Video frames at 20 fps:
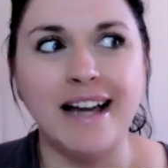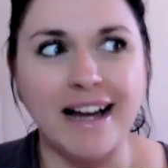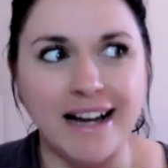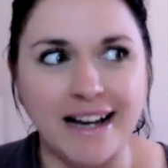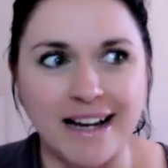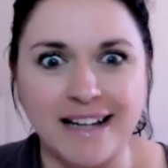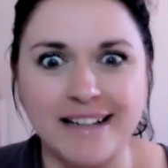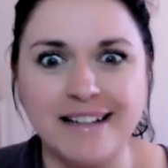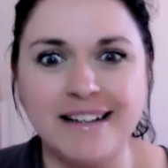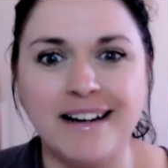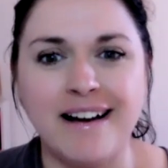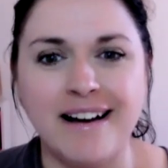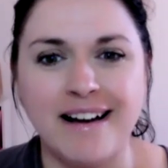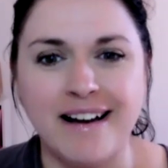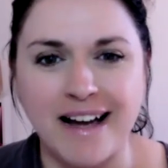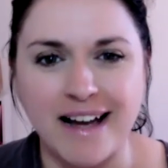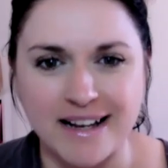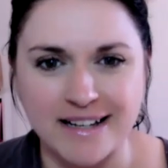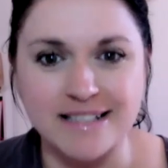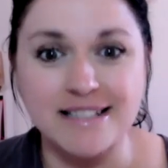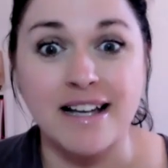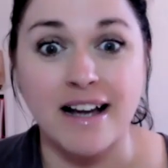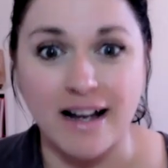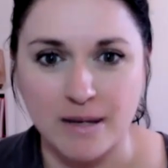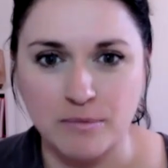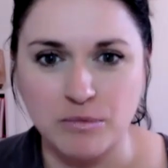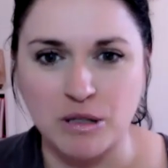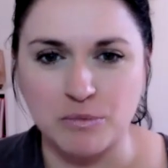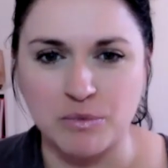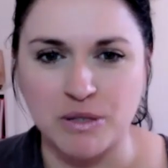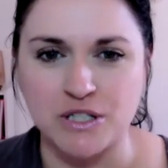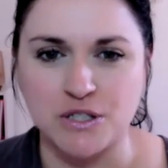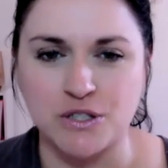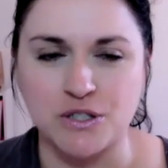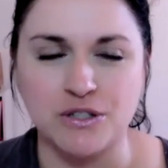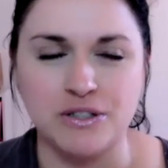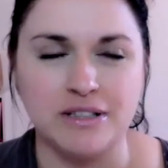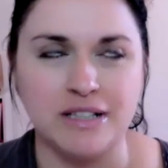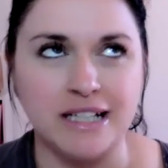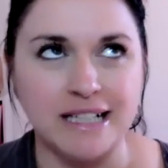had has high blood
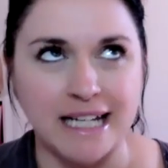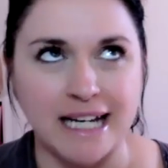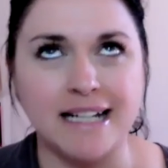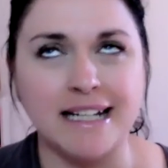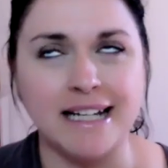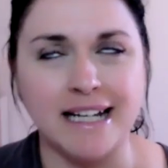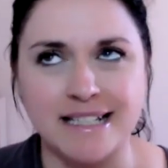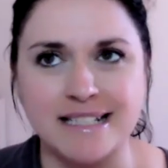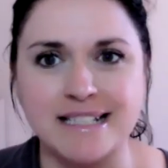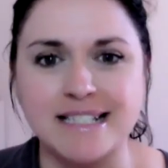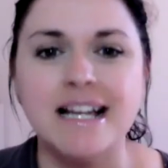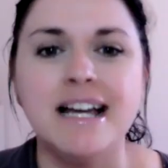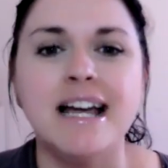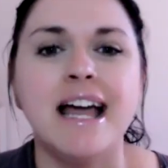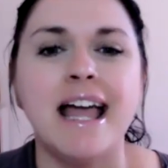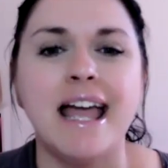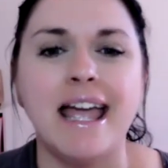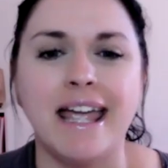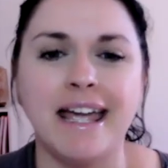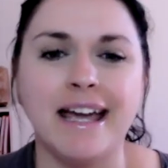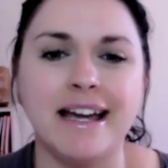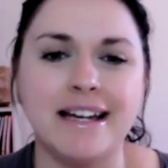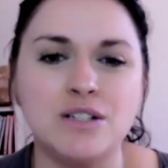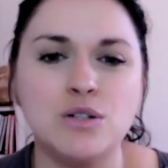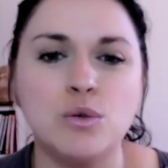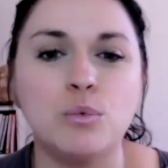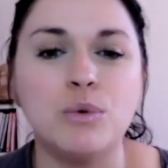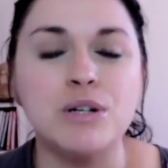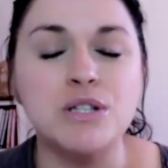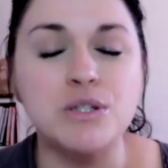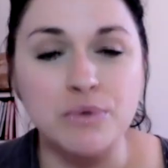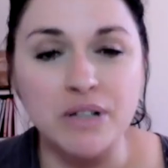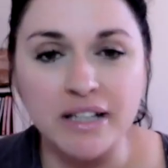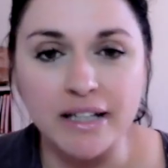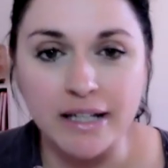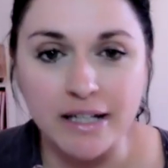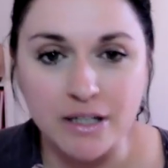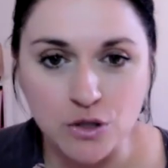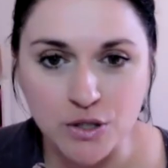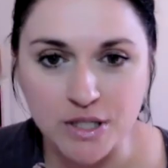pressure not had has and what's
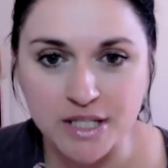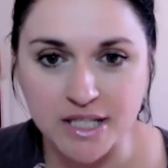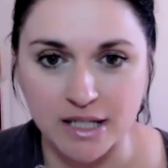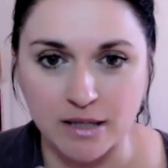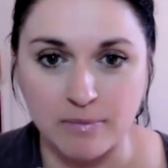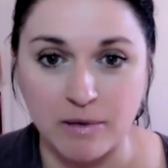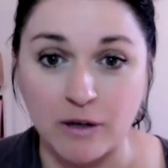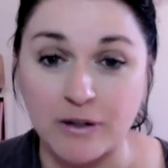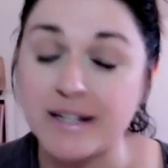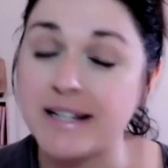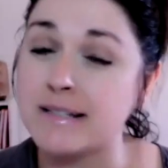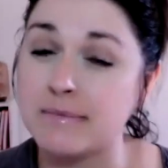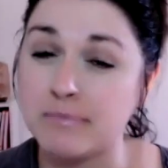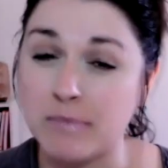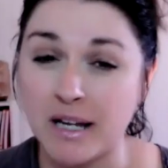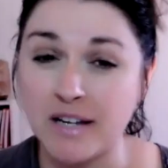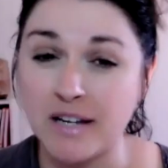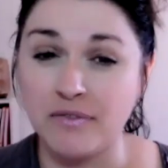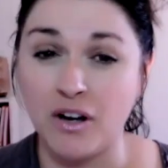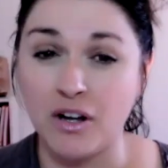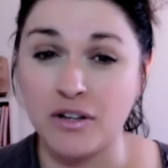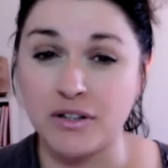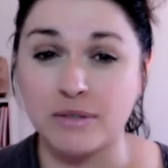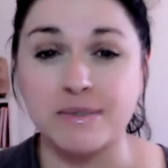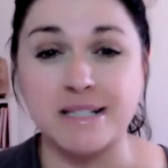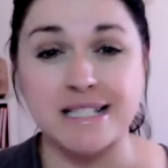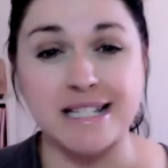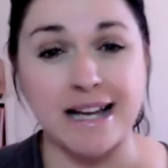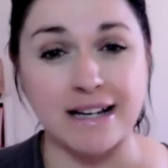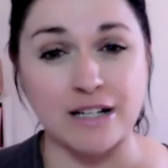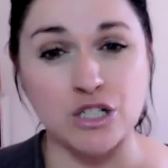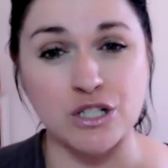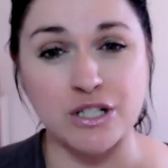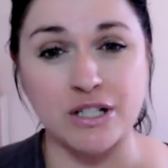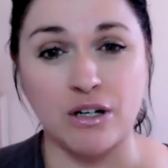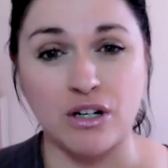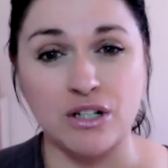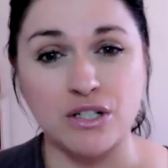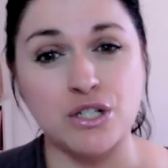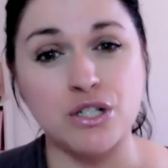really interesting about it is my father was
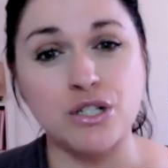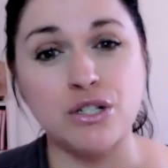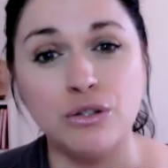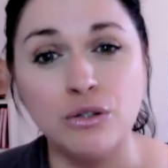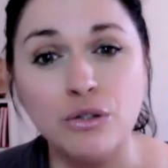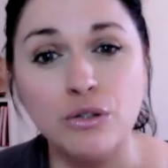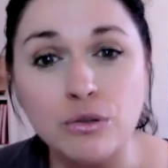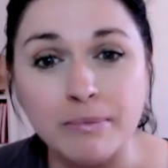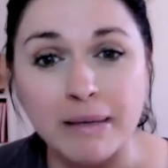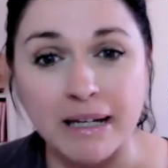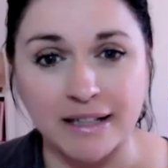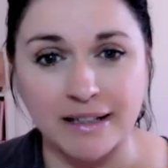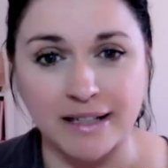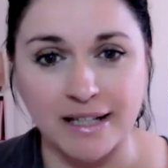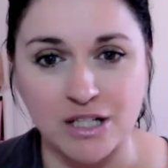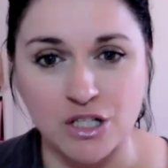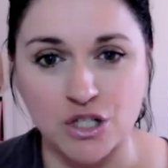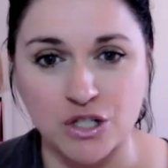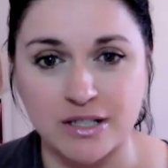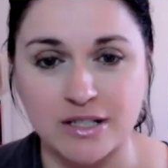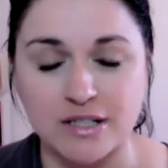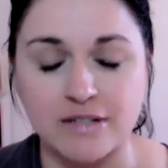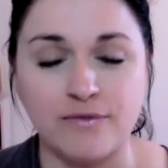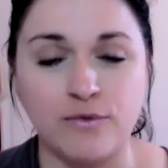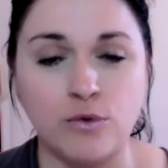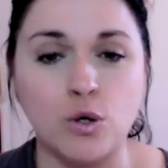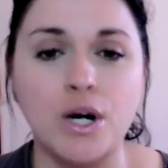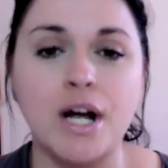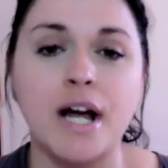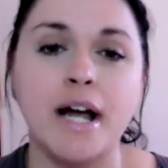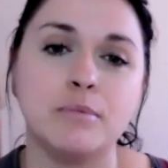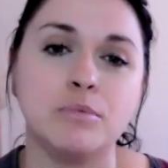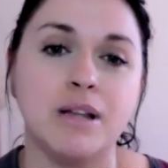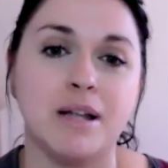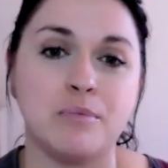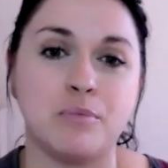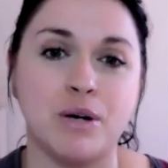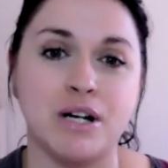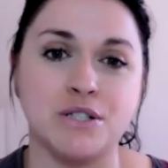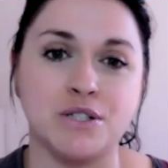actually on two medications for high
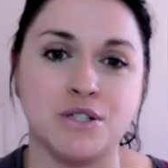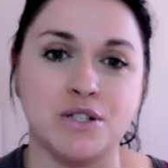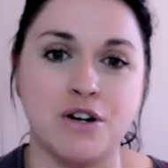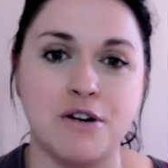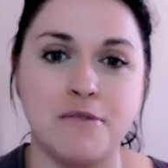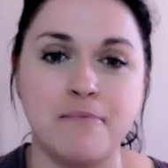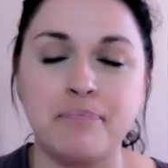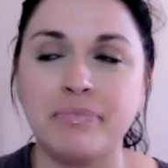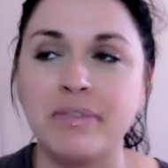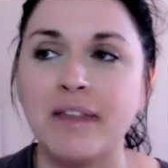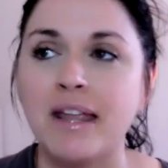blood pressure